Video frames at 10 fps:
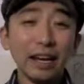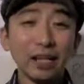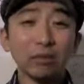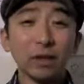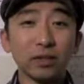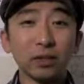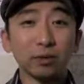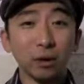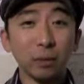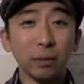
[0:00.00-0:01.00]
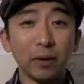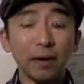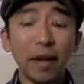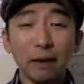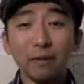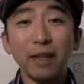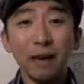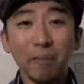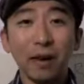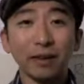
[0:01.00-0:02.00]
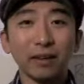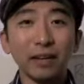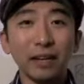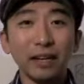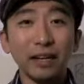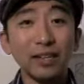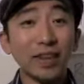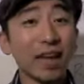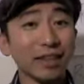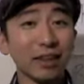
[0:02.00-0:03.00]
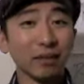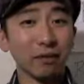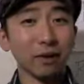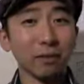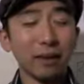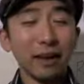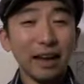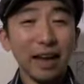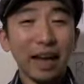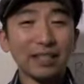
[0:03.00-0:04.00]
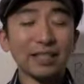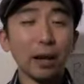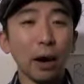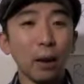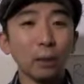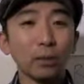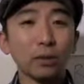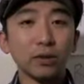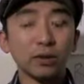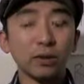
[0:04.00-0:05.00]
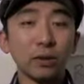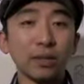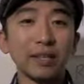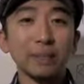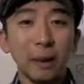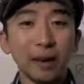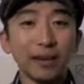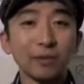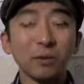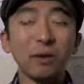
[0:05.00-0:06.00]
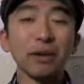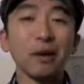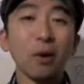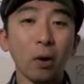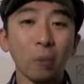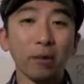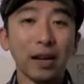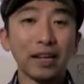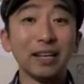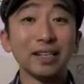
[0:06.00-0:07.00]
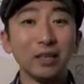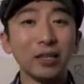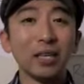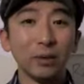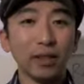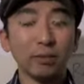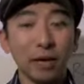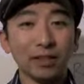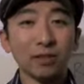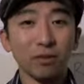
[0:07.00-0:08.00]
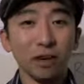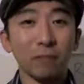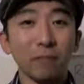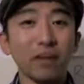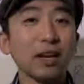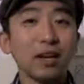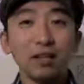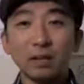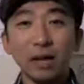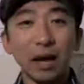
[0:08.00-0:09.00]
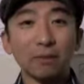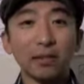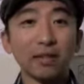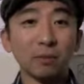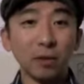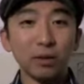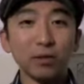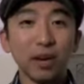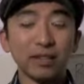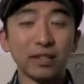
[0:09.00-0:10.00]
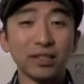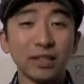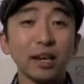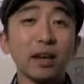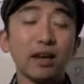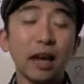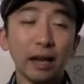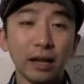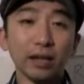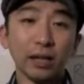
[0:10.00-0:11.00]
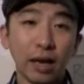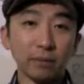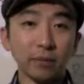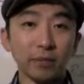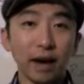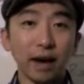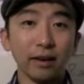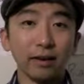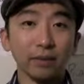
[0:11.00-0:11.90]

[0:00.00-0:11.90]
Each racial group, and for that matter, each ethnic group, has its own certain experience with being incorporated into the U.S. mainstream. Sometimes it's a smooth transition, and other times it's not.